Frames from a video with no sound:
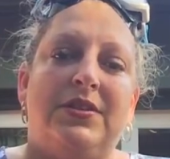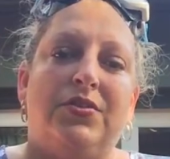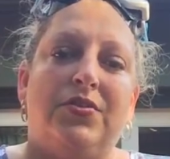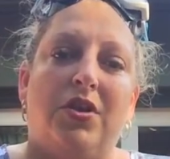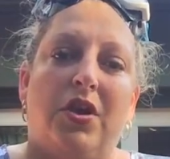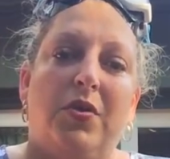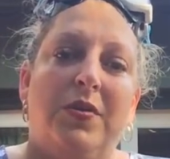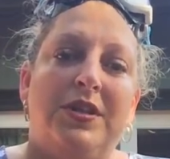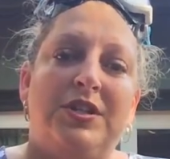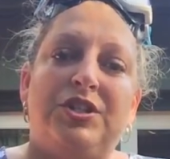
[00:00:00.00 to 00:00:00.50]
and
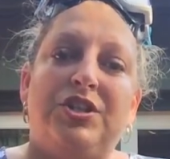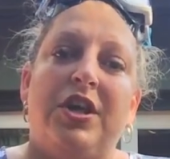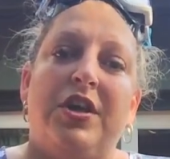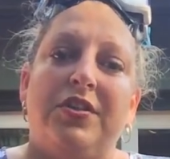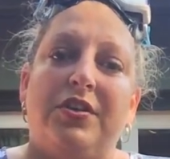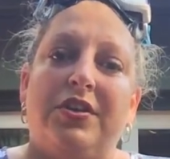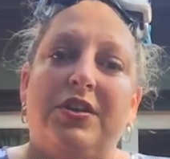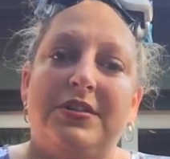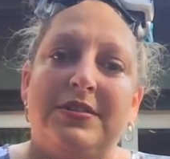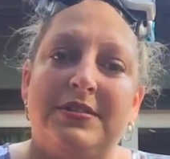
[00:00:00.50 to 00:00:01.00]
grow each
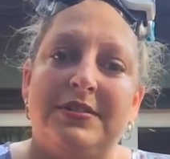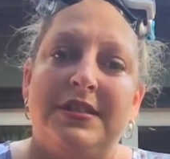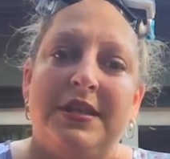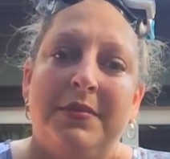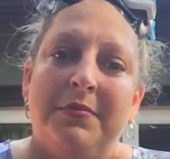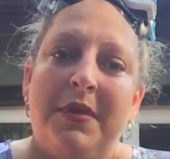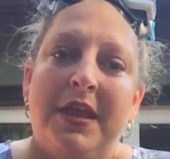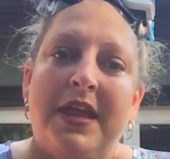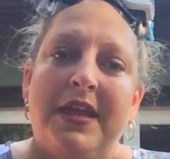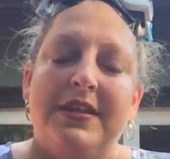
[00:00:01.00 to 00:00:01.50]
other as
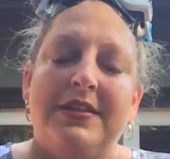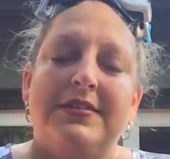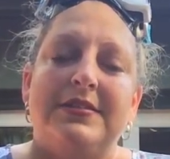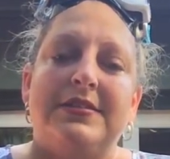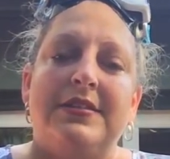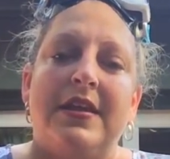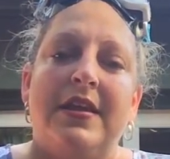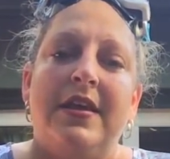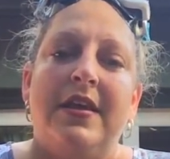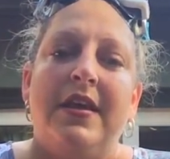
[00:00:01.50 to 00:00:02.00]

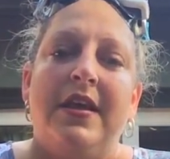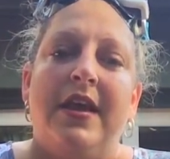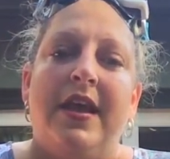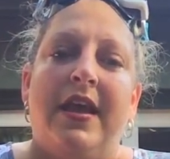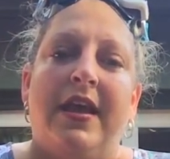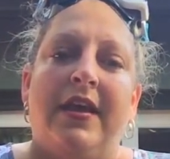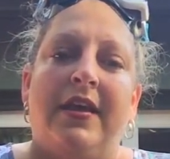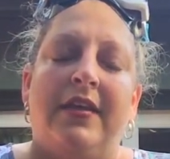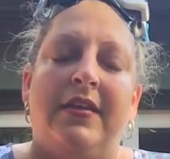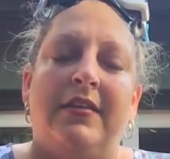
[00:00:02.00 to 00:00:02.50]
teammates,
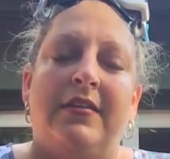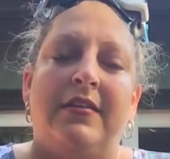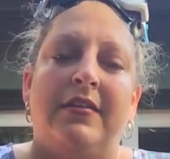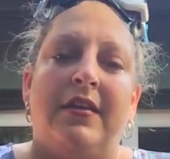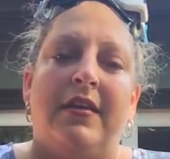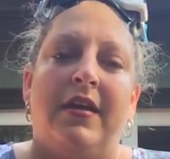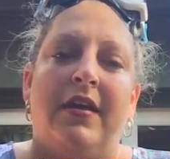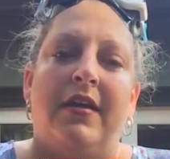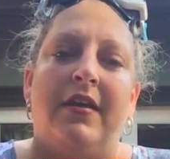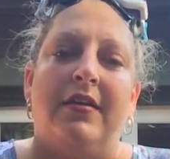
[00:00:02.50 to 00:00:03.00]
and
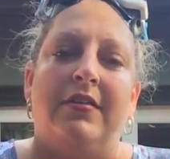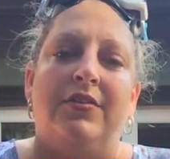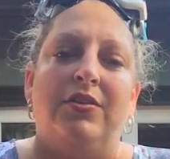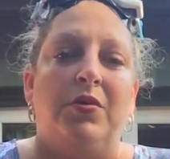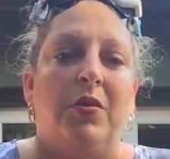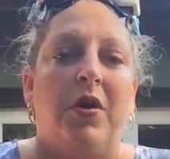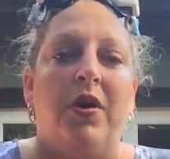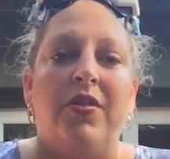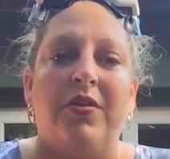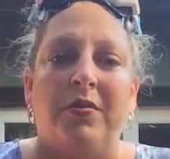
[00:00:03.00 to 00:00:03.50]

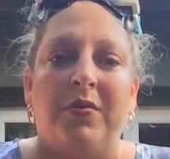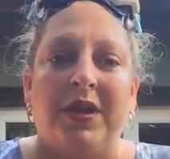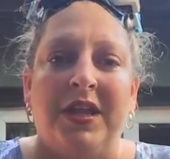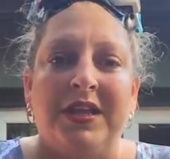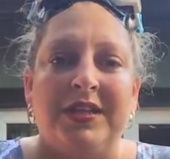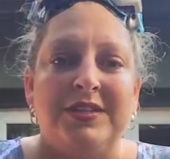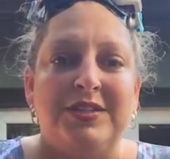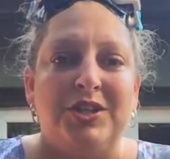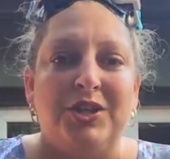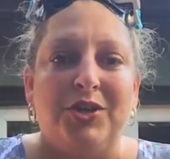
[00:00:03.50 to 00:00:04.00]
do all that we
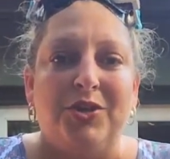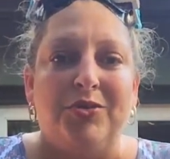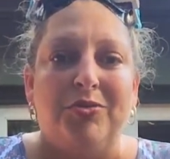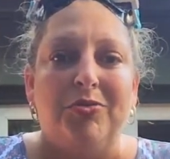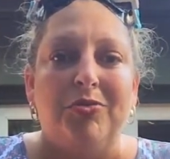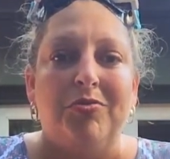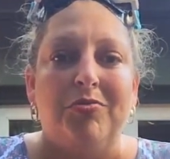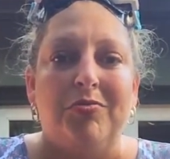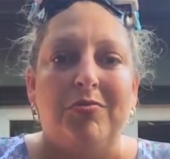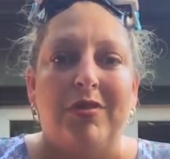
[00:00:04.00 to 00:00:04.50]
can do
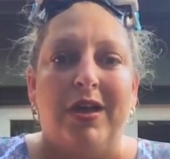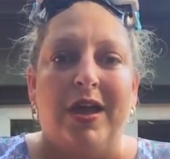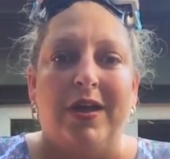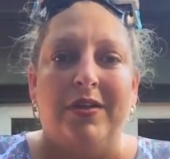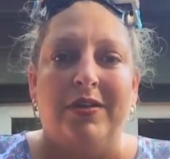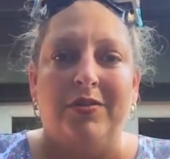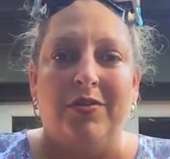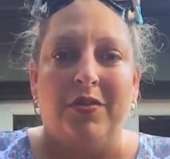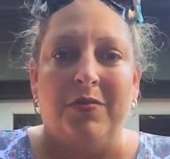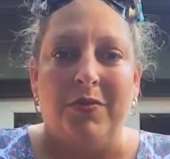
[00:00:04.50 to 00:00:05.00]
out
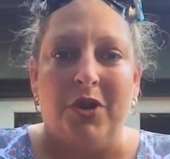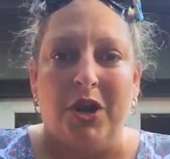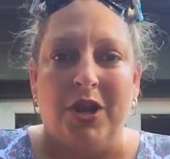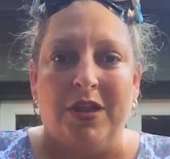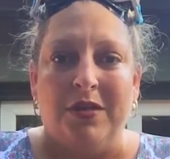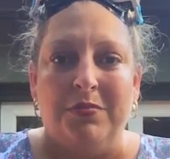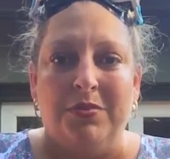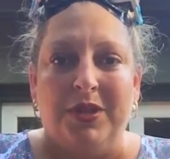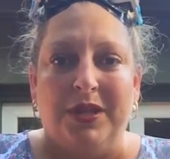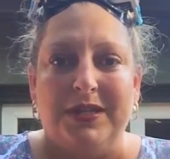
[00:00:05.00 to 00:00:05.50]
in our
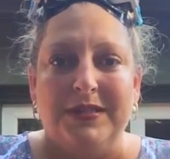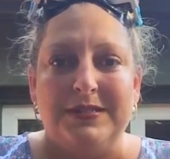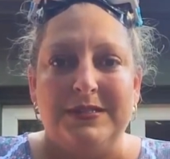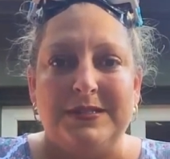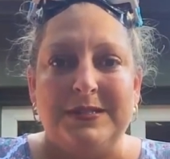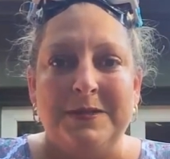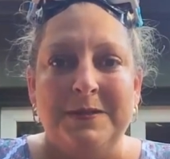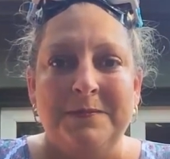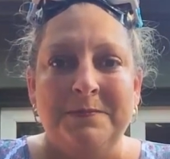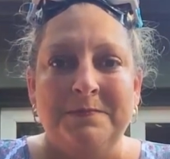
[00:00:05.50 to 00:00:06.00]

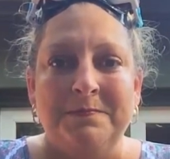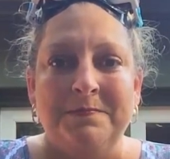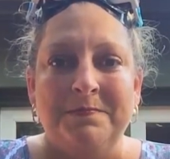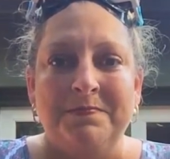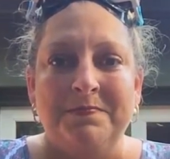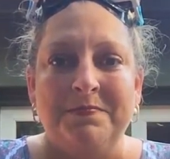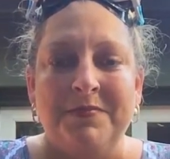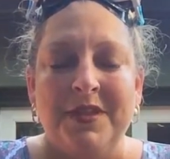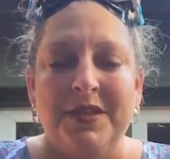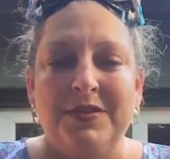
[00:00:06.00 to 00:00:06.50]
marketplace.
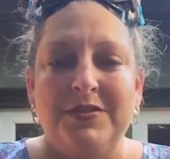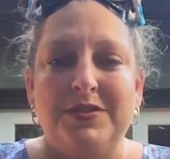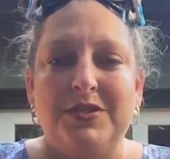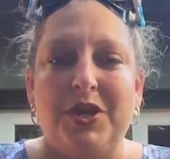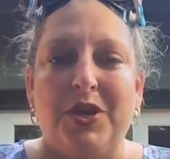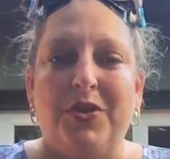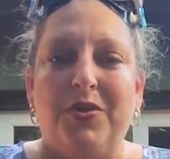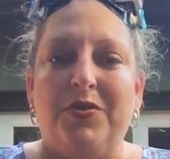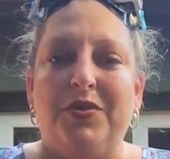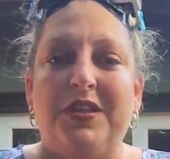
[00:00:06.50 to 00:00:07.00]

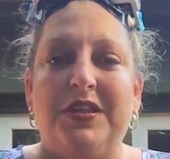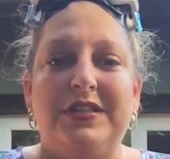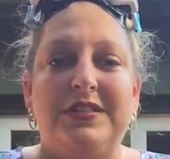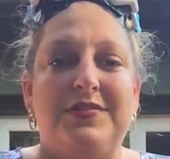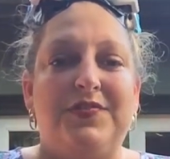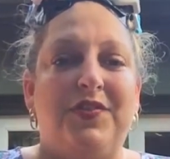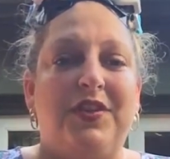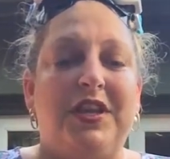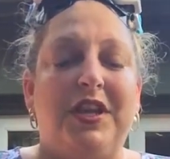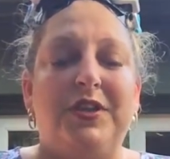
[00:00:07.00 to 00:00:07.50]
So these
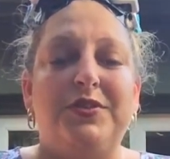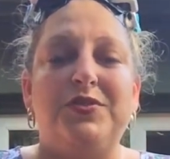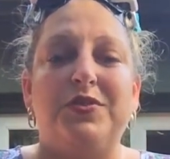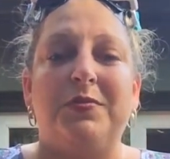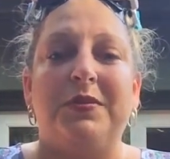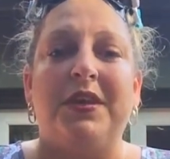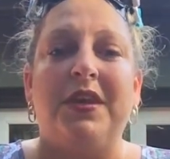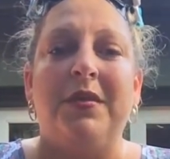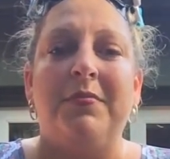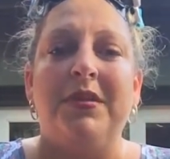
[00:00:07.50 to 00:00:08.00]
videos will
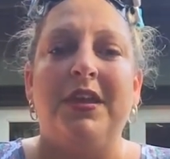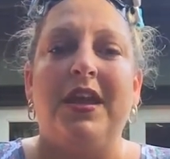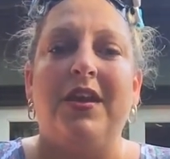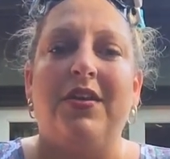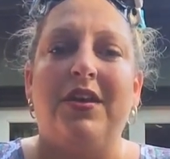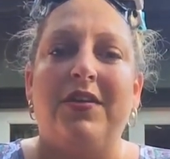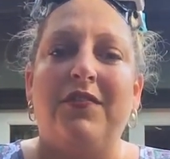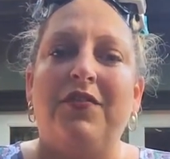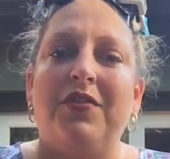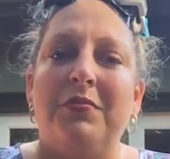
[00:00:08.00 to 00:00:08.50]
be coming
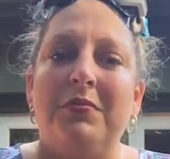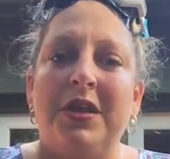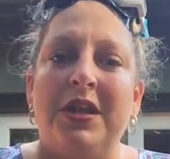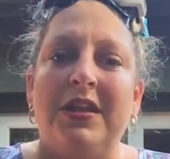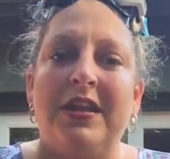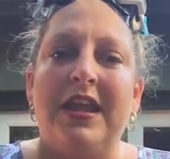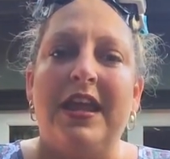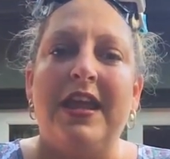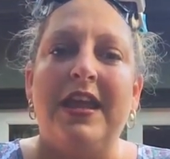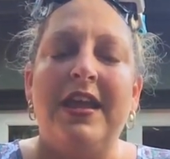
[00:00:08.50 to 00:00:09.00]
out every
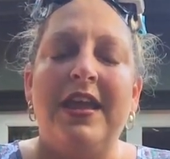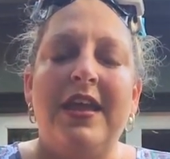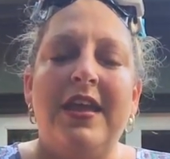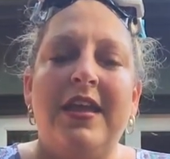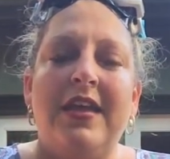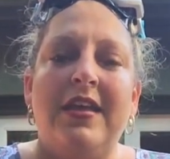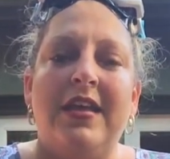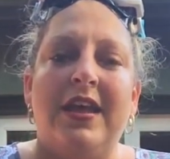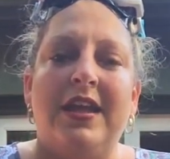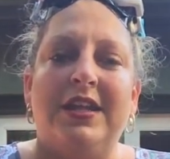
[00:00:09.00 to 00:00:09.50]
Monday,
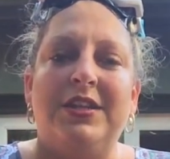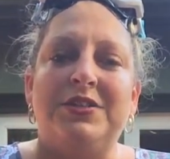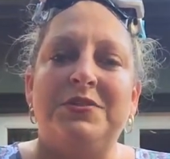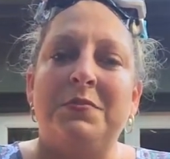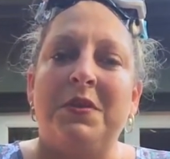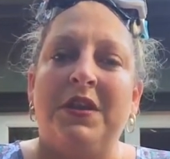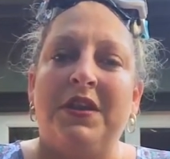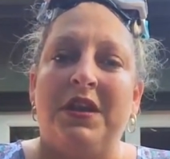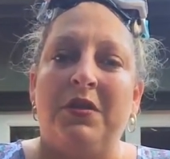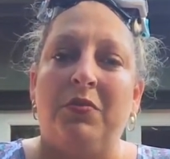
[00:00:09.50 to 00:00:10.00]
and each
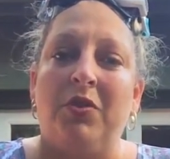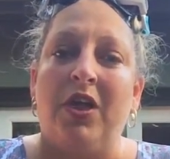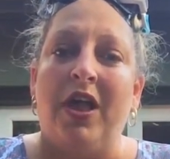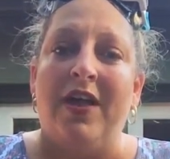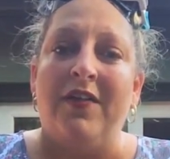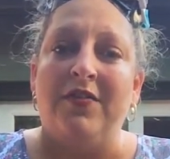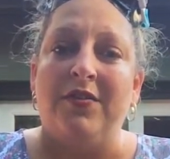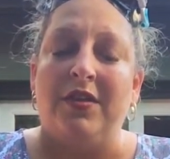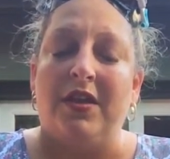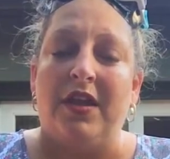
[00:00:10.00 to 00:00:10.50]
Monday we'll
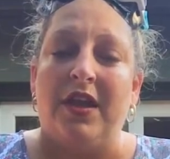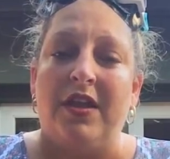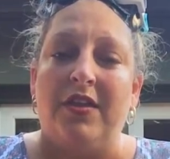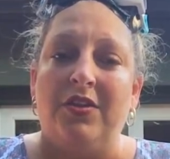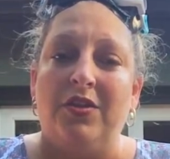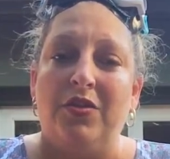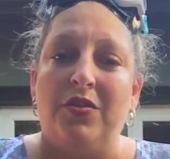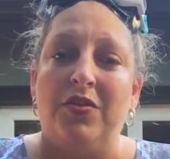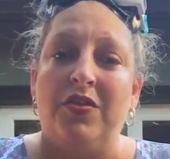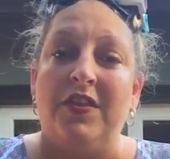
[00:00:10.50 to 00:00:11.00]
have a
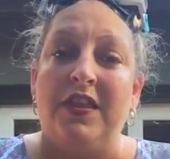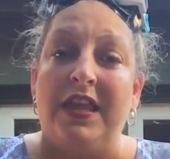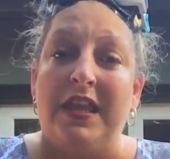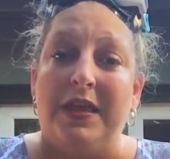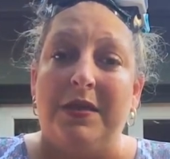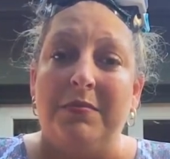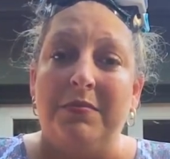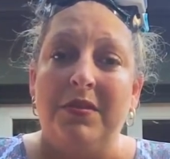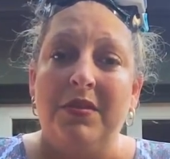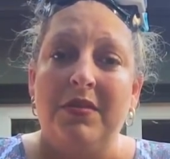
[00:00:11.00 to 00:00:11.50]
new
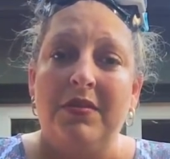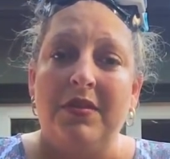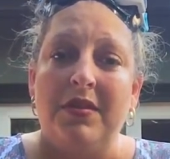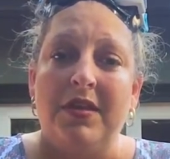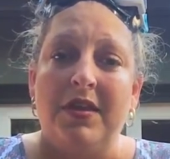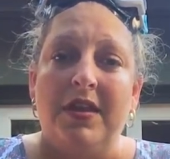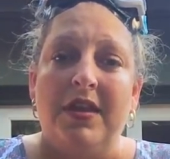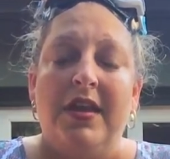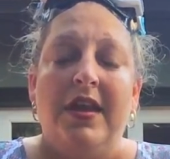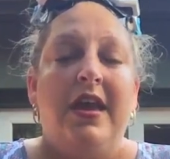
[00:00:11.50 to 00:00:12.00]
theme.
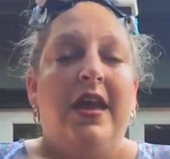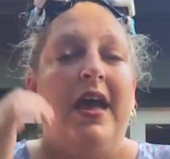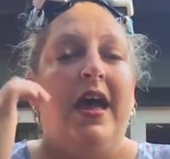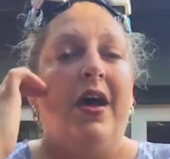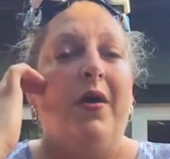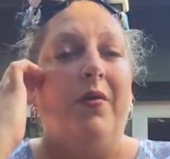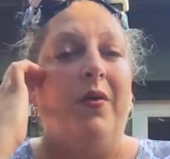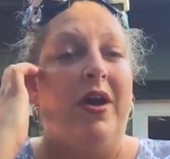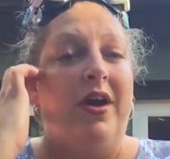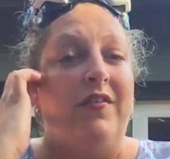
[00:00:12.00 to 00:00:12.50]

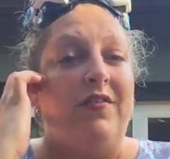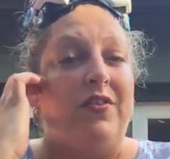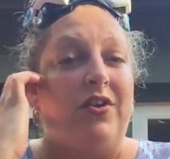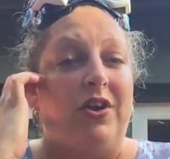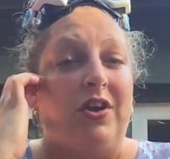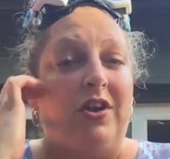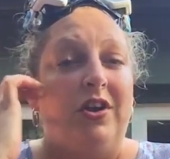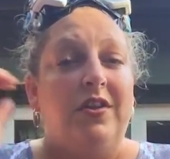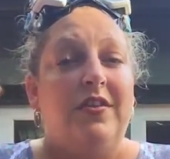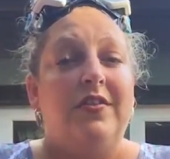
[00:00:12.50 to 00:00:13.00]

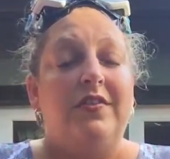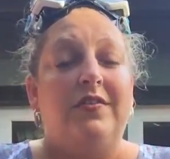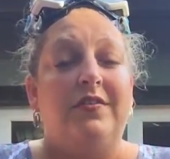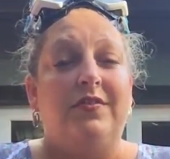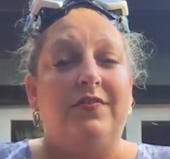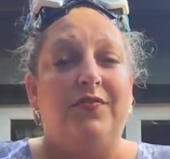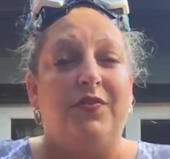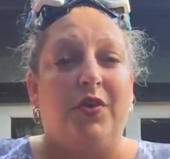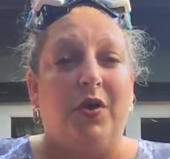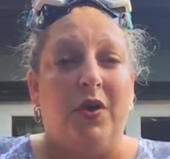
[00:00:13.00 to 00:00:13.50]
However,
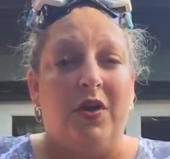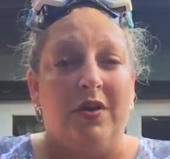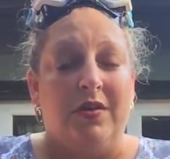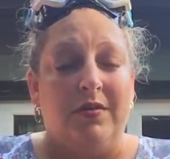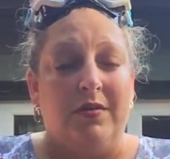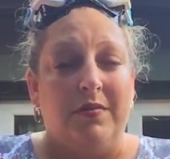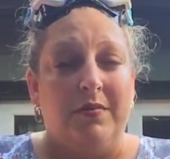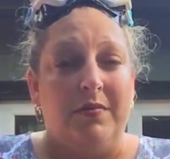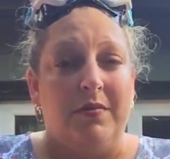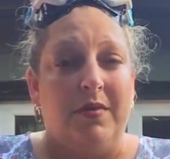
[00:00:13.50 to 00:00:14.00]
for